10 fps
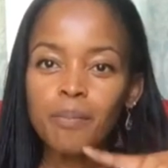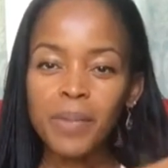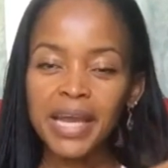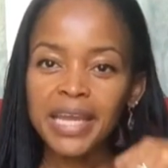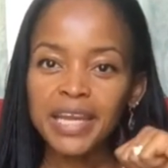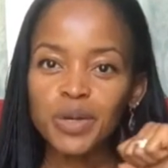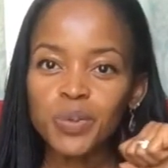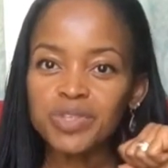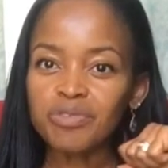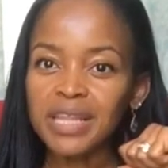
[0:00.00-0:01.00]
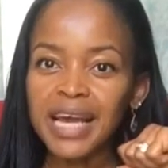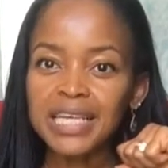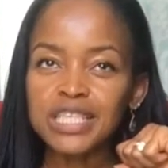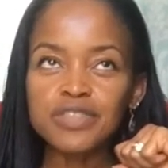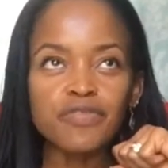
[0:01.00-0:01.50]
My hair was
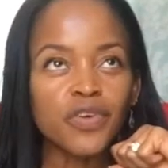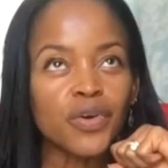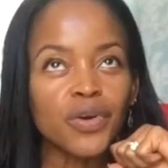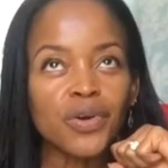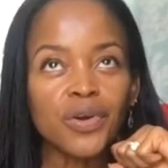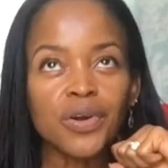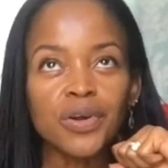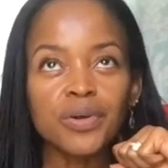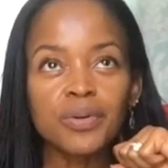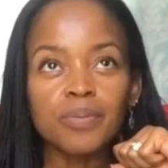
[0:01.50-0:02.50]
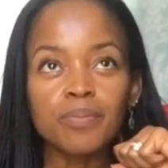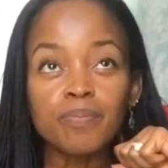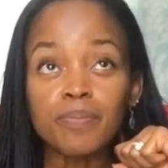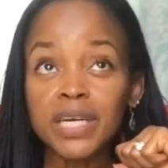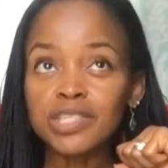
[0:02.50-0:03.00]
relaxed for
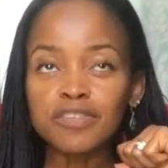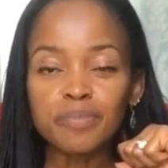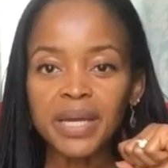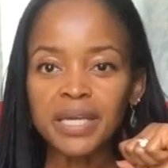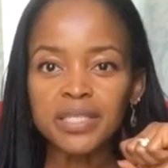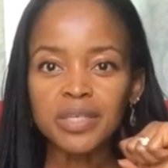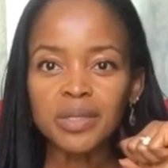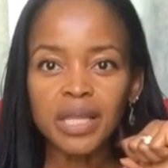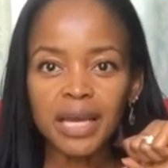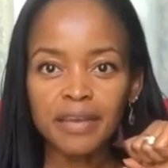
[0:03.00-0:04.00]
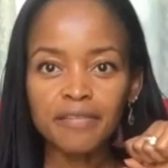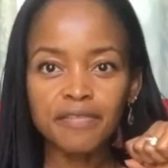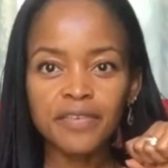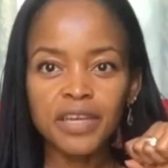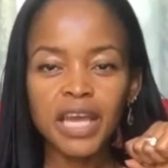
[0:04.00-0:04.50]
much of my adult life,
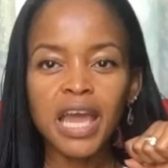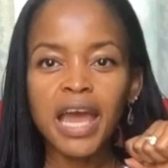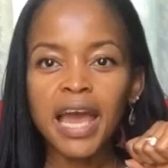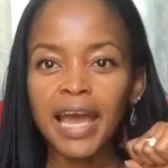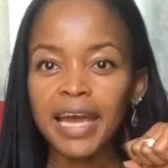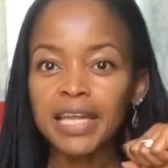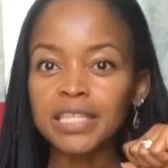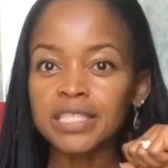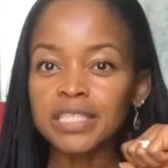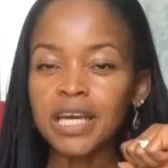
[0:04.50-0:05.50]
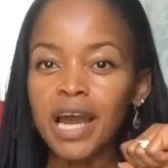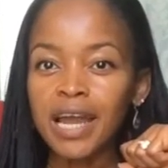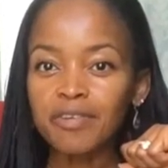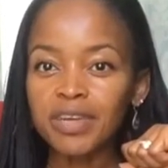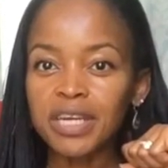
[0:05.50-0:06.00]
and
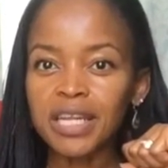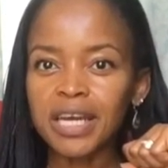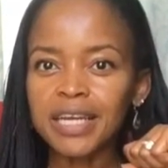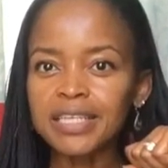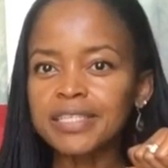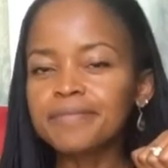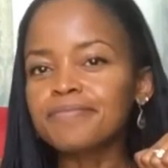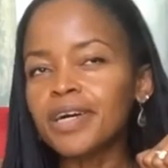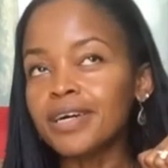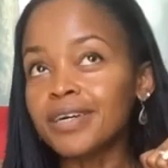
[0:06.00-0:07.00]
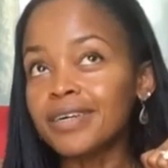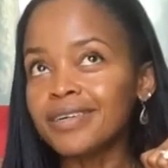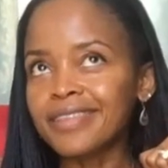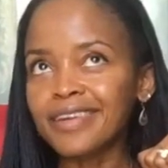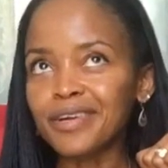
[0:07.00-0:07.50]
I realized,
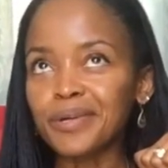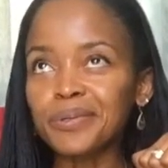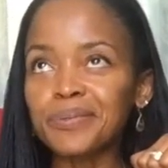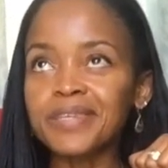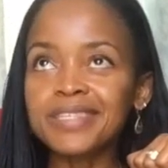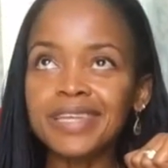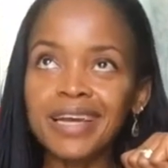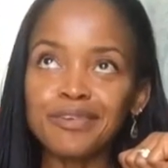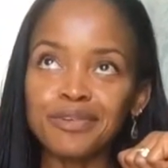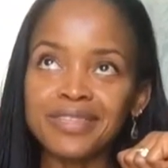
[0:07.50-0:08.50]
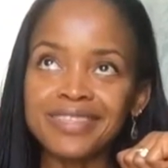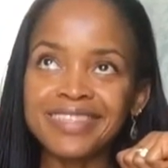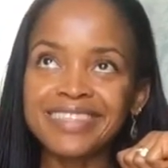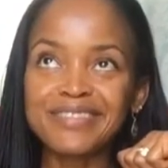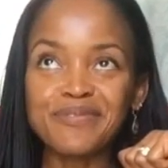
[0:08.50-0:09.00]
there go the sirens
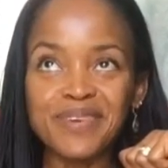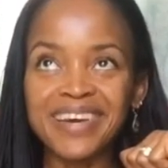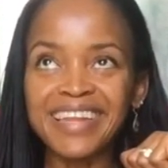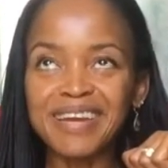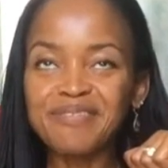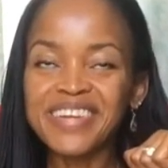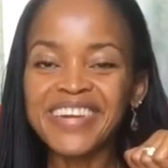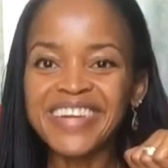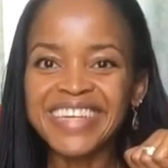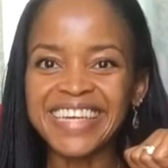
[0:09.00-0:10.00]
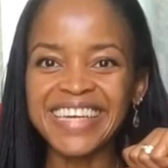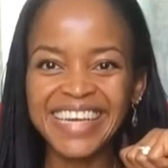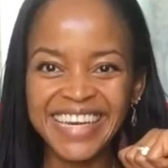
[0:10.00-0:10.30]
while I'm recording.